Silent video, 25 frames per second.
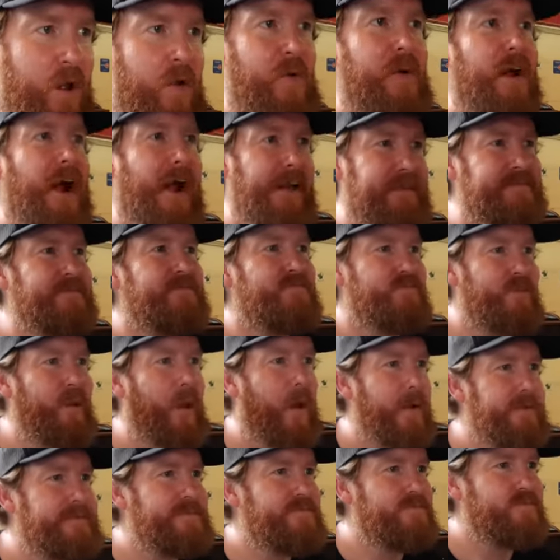Okay.
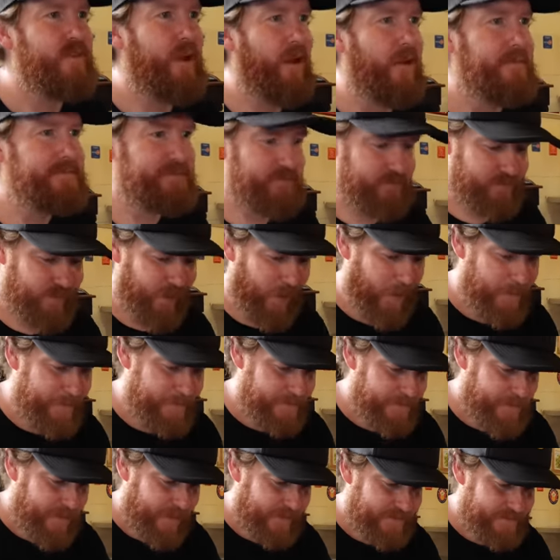Literally, it sounds a lot
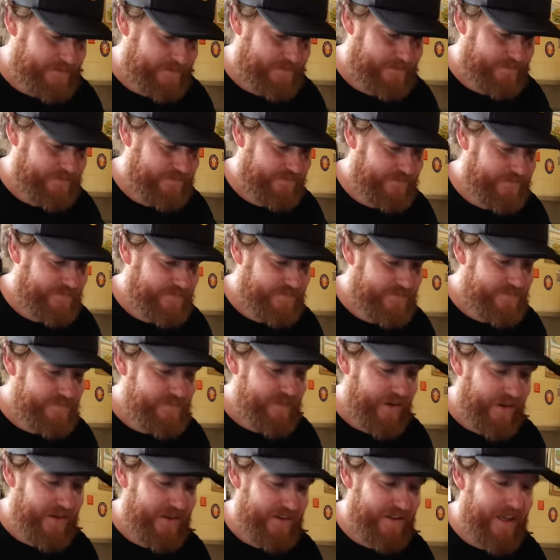better inside than English.
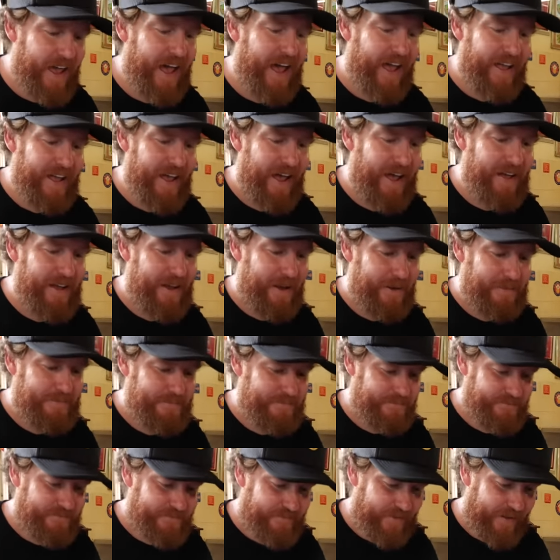Stir yeah, yeah, soy yeah.
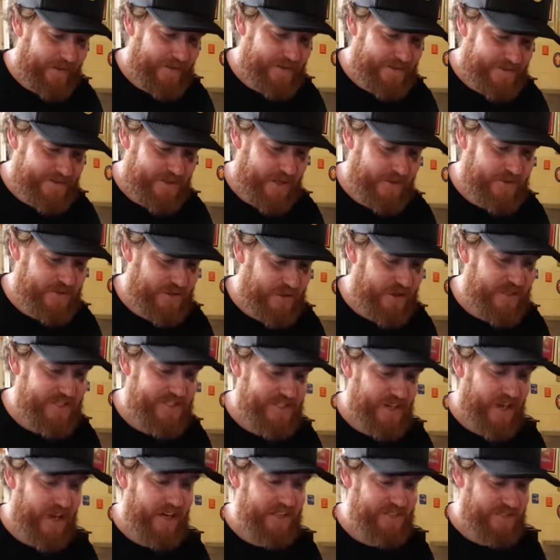sauce, basically. So soy
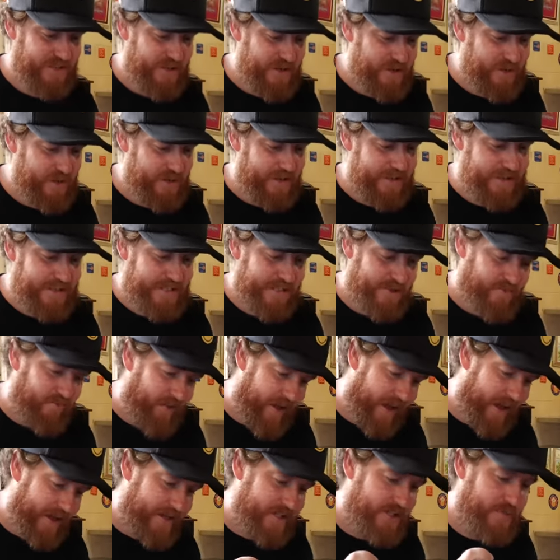sauce, noodles,
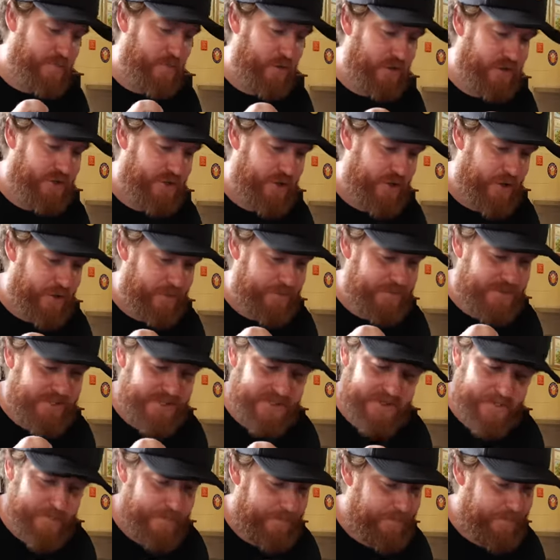veg,
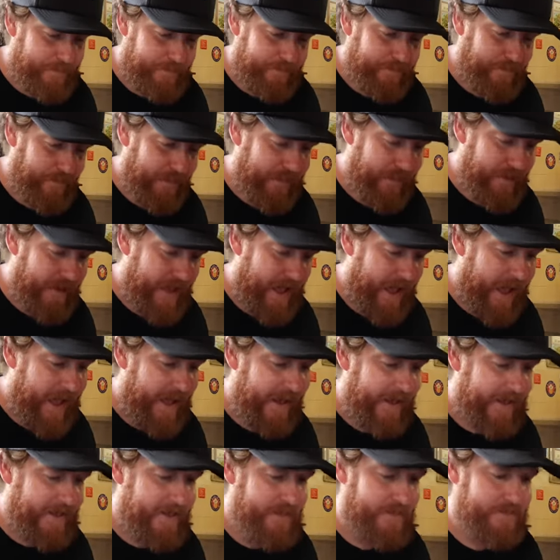mushrooms, right.
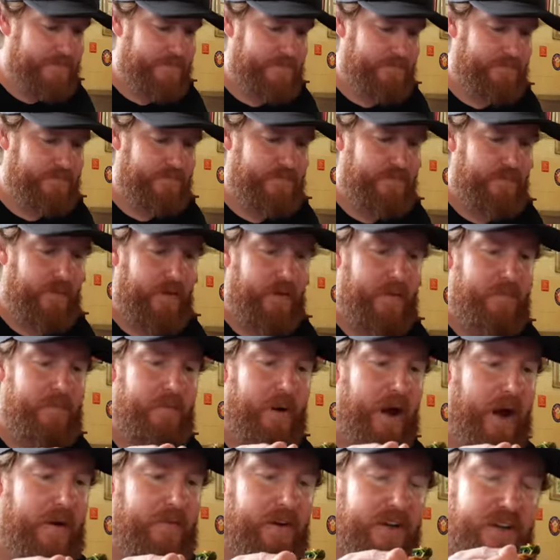egg.
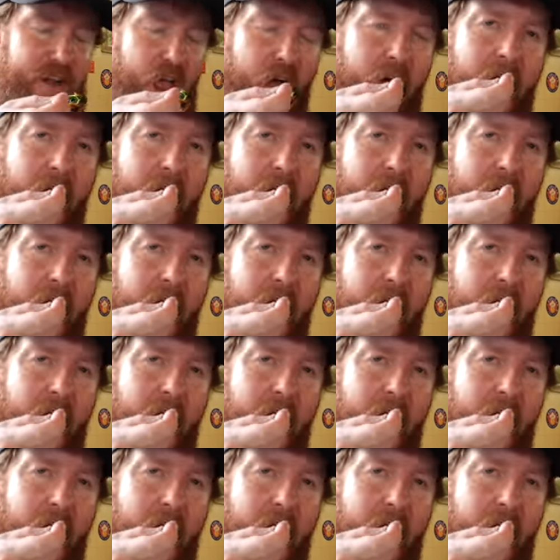Perfect.